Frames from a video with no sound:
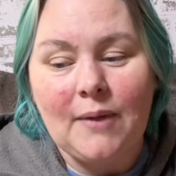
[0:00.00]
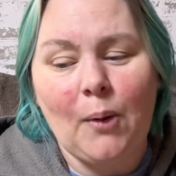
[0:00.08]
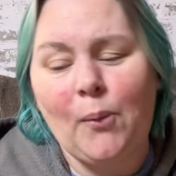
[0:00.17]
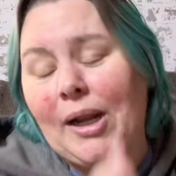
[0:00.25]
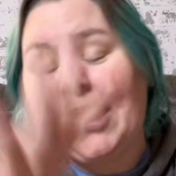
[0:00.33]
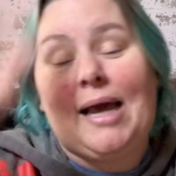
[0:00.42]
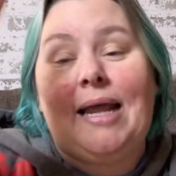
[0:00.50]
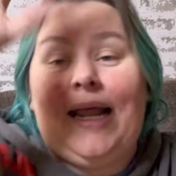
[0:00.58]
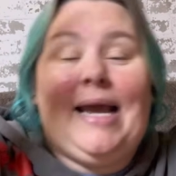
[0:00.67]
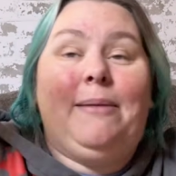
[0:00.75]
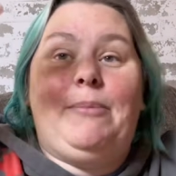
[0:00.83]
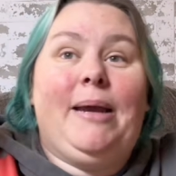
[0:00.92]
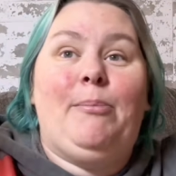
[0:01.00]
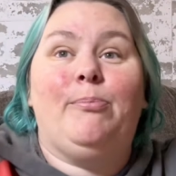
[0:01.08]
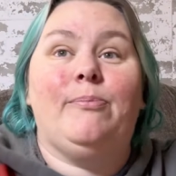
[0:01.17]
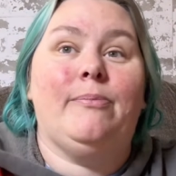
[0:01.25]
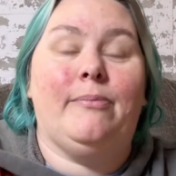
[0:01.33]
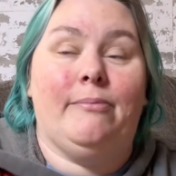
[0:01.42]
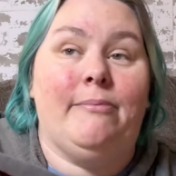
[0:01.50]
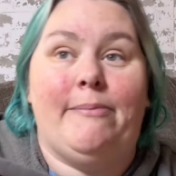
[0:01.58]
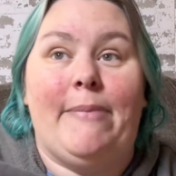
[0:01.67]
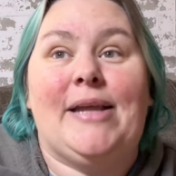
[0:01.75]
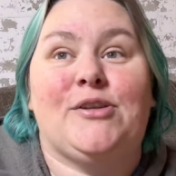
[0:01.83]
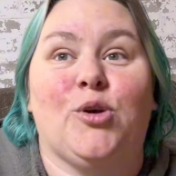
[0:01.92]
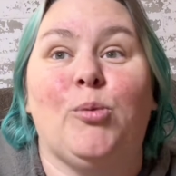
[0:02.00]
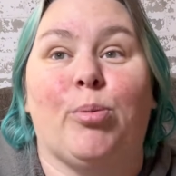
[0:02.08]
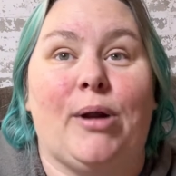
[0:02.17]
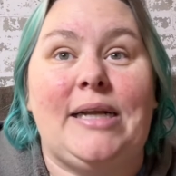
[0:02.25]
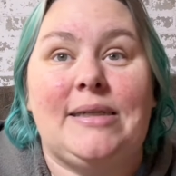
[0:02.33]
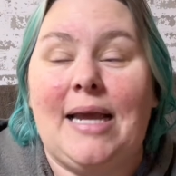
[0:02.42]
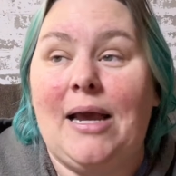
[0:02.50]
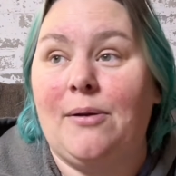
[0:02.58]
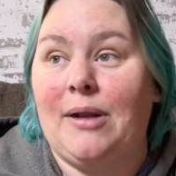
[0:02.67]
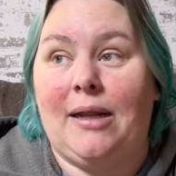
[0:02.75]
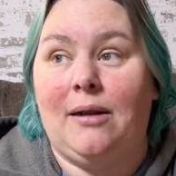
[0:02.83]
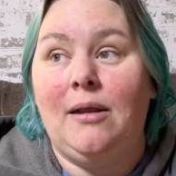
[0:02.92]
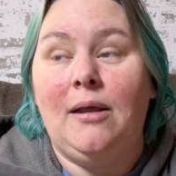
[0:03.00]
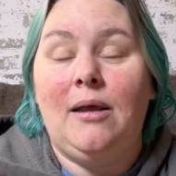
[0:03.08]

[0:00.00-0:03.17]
when I kind of had my mental breakdown, and